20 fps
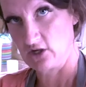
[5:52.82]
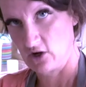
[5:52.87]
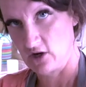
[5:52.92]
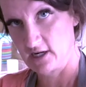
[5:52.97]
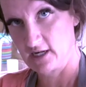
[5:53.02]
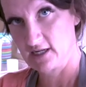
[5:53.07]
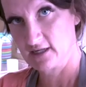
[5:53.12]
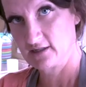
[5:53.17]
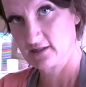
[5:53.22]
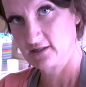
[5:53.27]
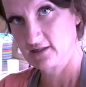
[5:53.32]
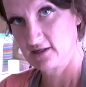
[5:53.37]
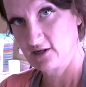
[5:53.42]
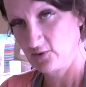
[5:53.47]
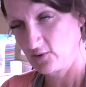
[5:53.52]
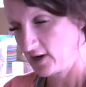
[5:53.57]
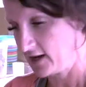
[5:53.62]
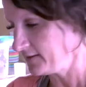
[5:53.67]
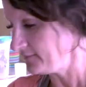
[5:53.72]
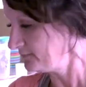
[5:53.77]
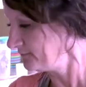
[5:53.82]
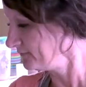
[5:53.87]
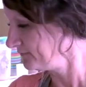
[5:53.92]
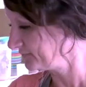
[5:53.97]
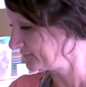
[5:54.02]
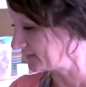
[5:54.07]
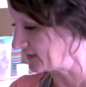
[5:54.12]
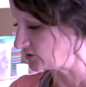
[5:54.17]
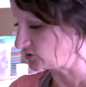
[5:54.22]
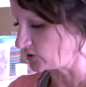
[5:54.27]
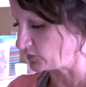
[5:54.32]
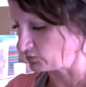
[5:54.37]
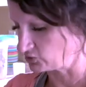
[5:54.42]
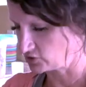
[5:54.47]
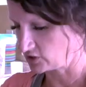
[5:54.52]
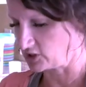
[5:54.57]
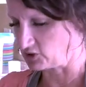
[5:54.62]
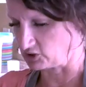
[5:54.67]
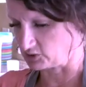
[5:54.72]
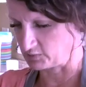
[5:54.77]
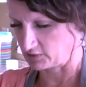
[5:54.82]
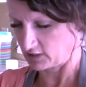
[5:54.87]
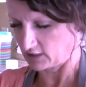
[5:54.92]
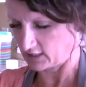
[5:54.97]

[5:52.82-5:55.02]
on it. Okay. That's what we're trying to do, is put a